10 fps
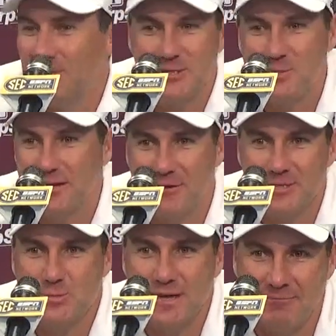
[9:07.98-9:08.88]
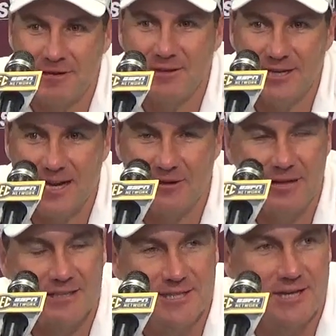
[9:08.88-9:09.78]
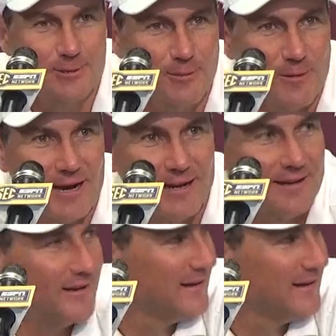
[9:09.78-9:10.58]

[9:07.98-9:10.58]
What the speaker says: Must be. I'm going to look at it. I'll talk to him about it.